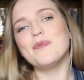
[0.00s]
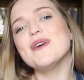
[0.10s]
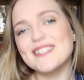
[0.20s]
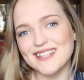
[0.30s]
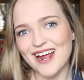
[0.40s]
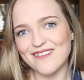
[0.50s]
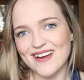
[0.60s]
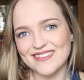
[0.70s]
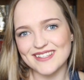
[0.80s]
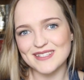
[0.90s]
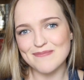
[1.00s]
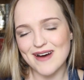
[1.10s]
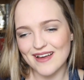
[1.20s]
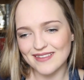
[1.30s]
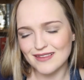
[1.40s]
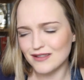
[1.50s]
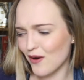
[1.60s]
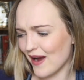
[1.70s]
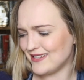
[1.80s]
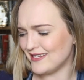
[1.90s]
books that I read this month.
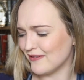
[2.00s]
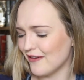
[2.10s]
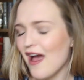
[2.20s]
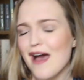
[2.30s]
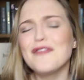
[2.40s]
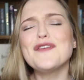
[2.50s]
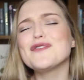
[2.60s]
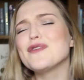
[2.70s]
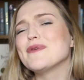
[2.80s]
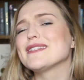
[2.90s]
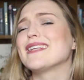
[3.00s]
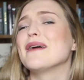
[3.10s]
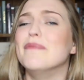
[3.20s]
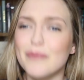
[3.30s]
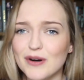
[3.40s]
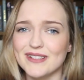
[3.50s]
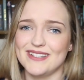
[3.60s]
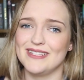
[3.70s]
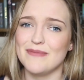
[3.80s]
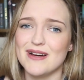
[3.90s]
No, I didn't. Those are the books that I bought
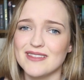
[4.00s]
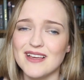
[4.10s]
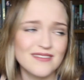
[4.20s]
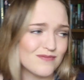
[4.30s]
this month.